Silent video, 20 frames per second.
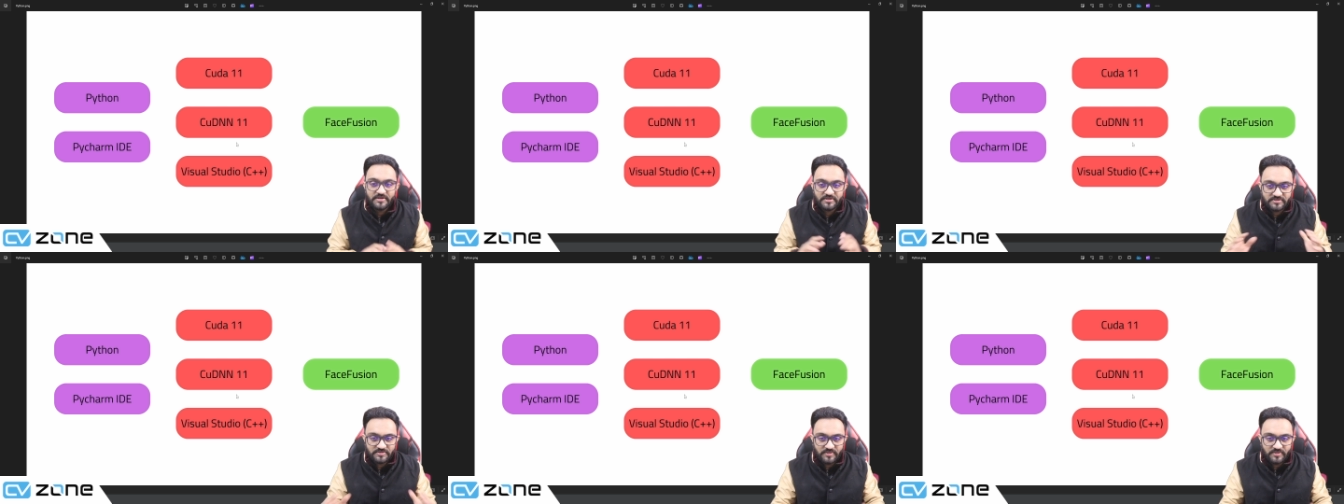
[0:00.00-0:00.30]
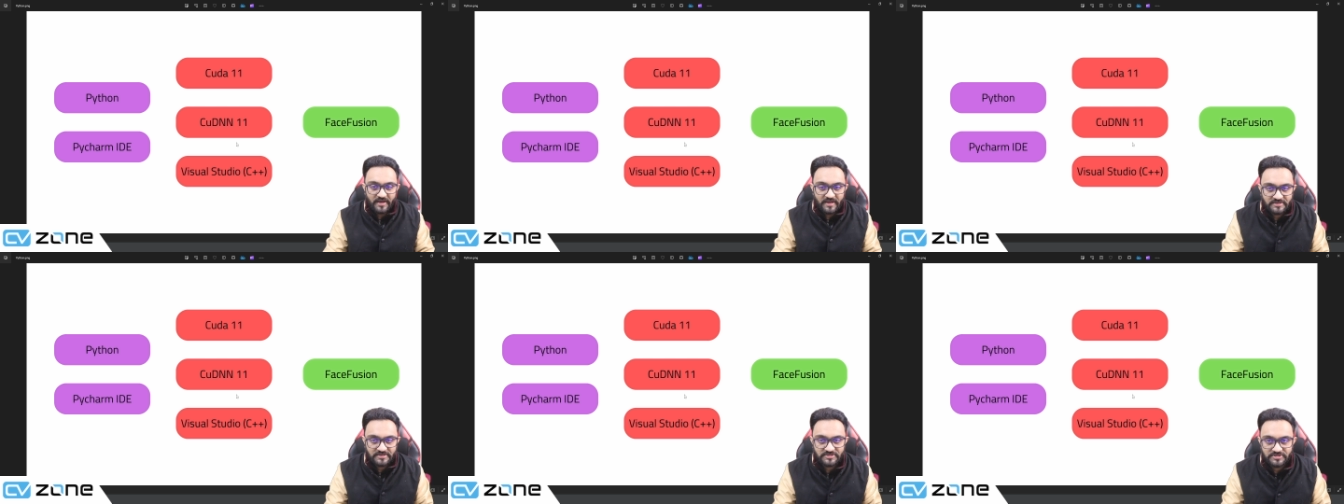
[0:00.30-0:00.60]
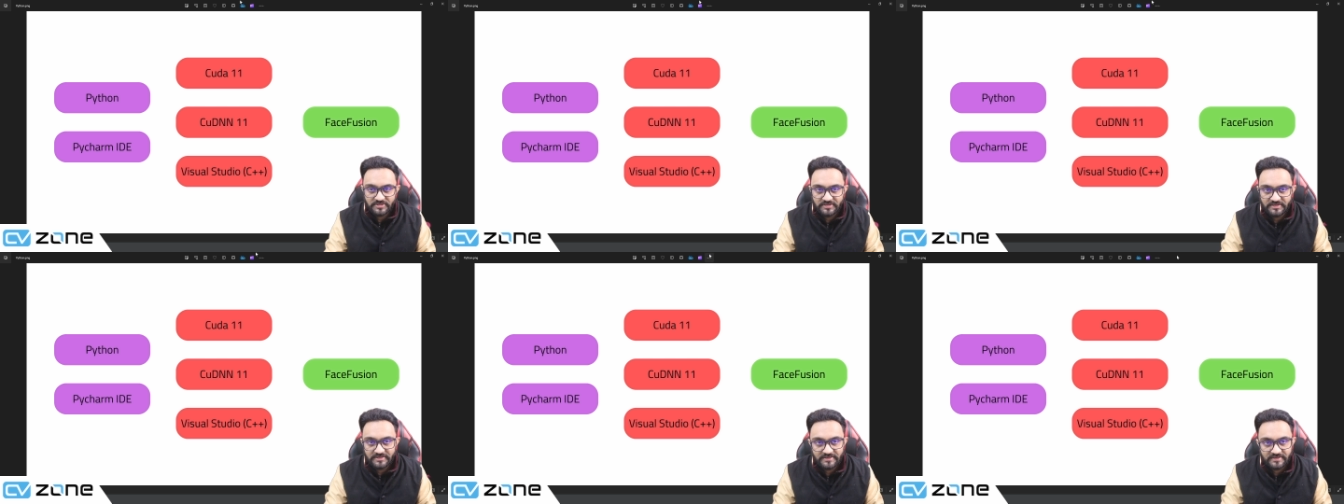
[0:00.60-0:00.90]
to
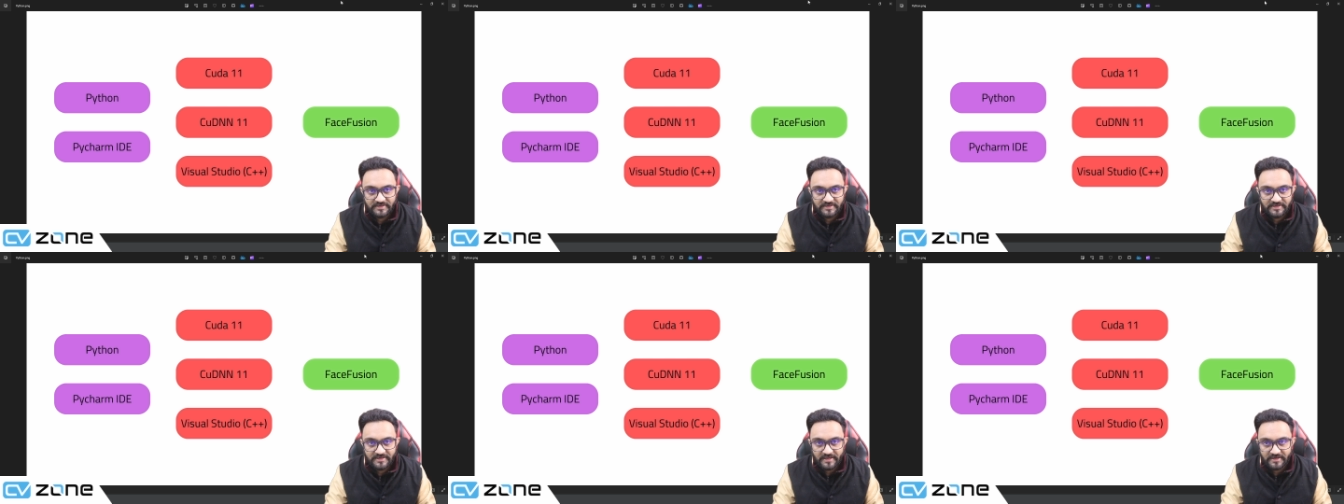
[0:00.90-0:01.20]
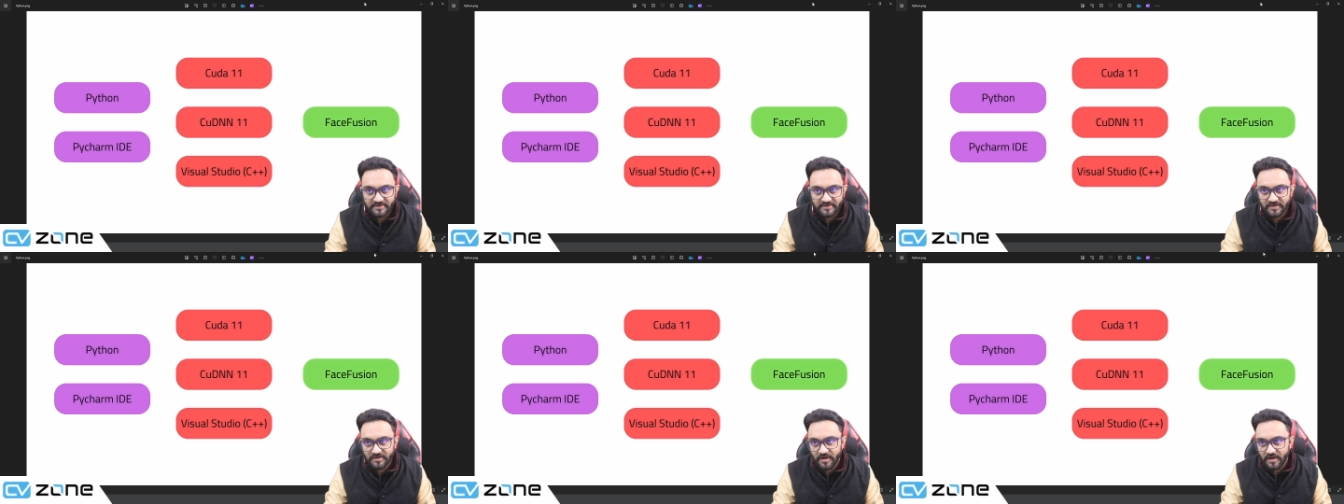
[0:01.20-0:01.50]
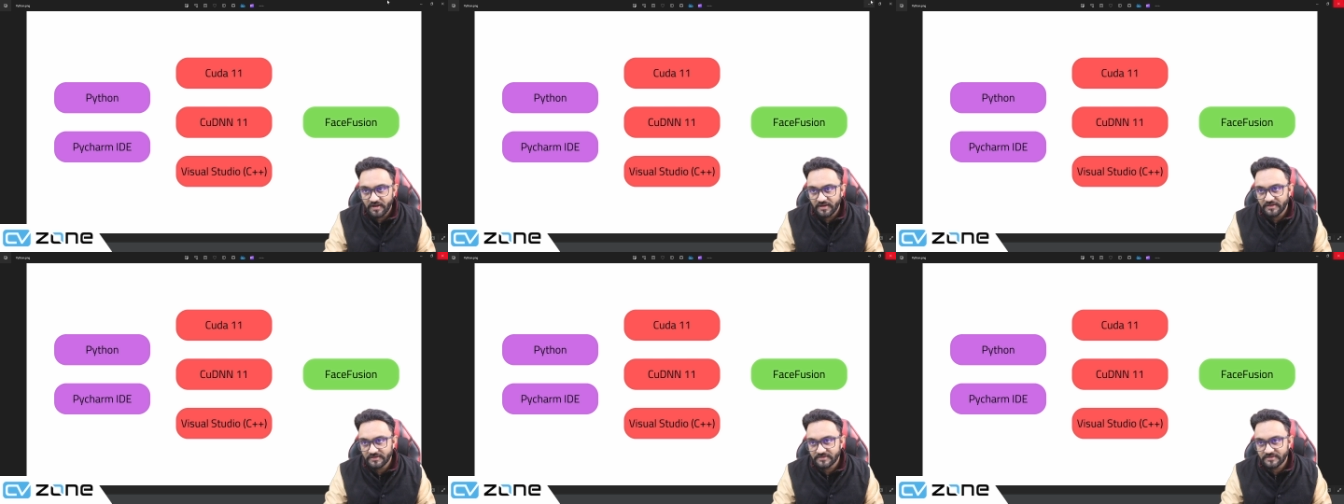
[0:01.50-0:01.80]
actually get
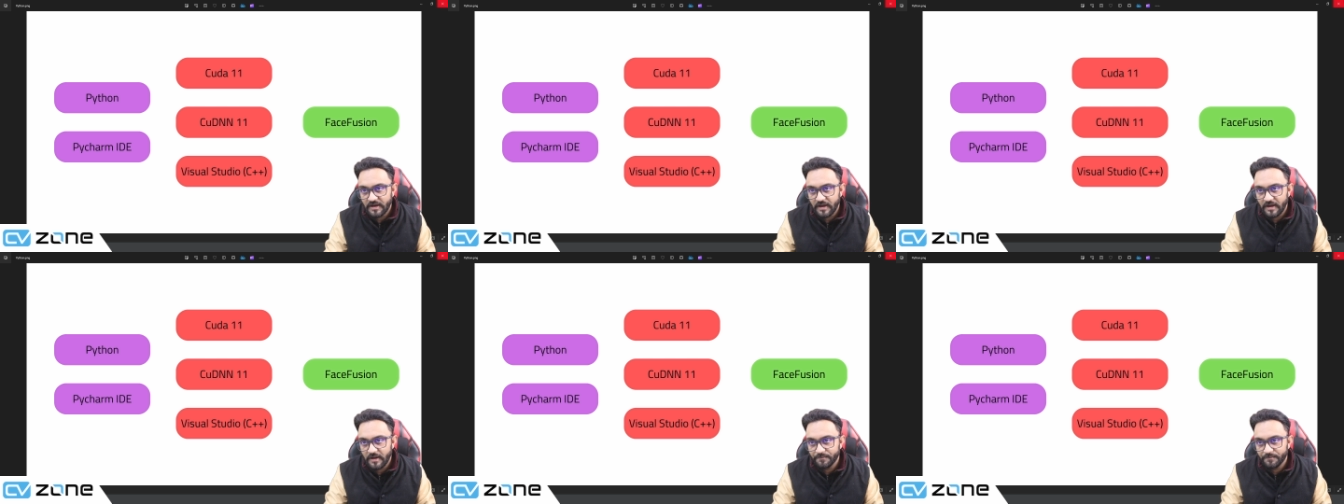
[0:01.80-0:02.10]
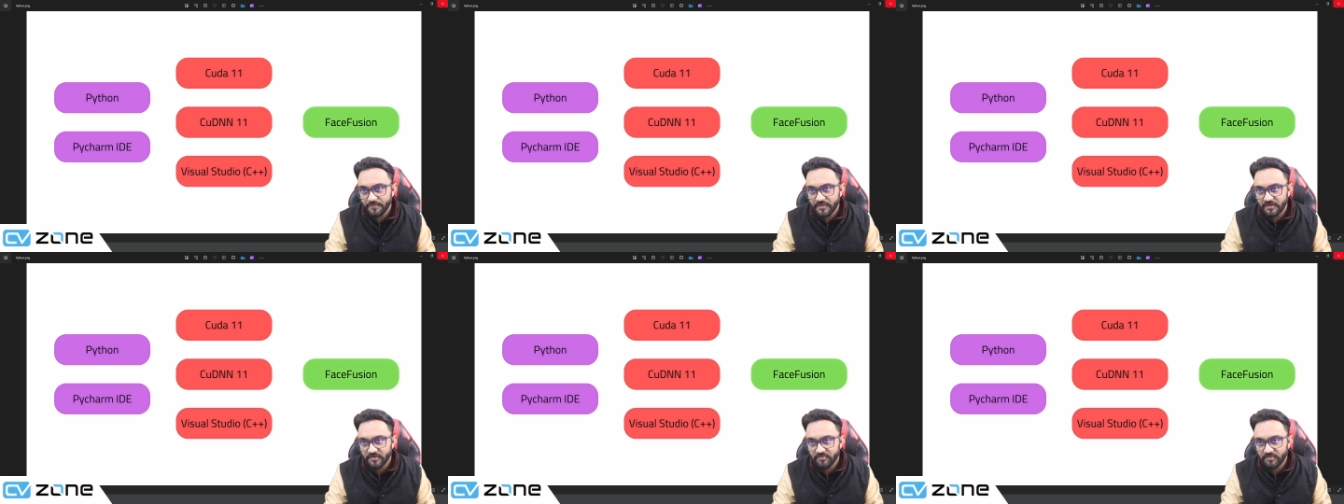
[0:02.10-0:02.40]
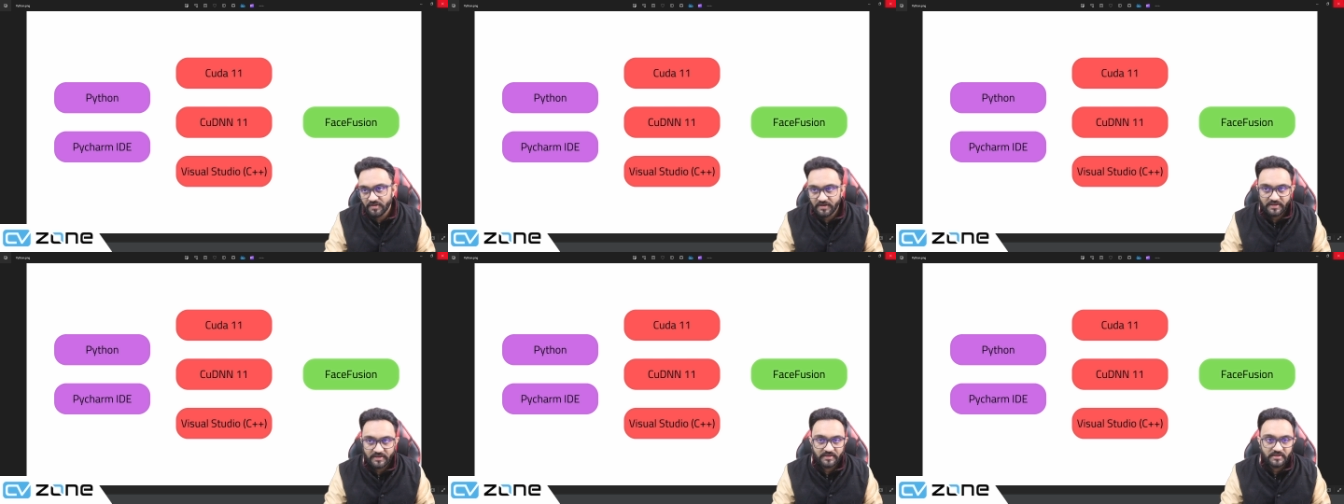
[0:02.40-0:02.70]
it up and
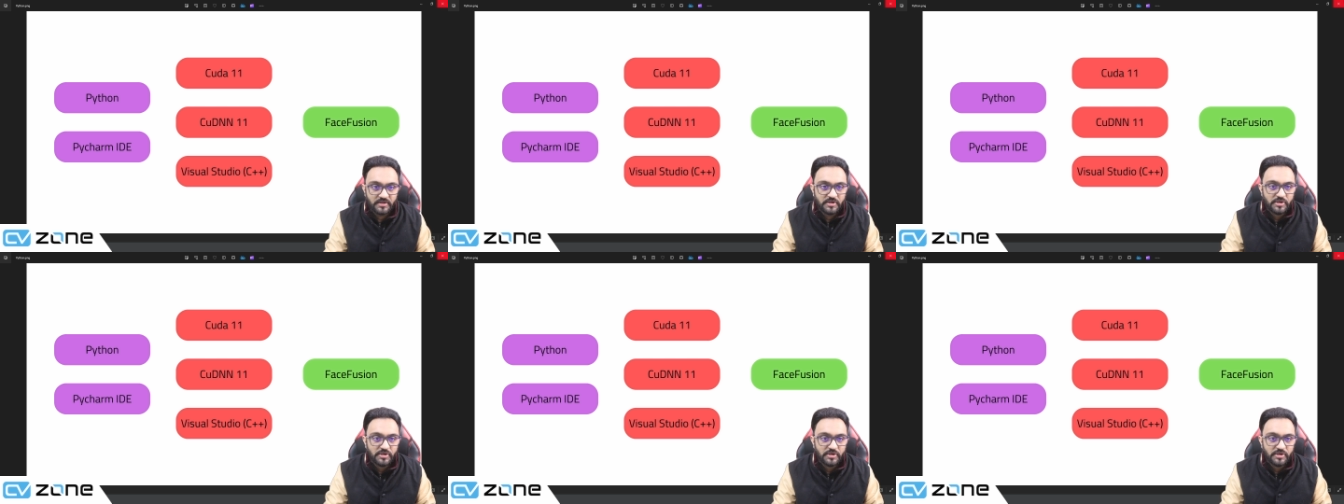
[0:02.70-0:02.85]
running.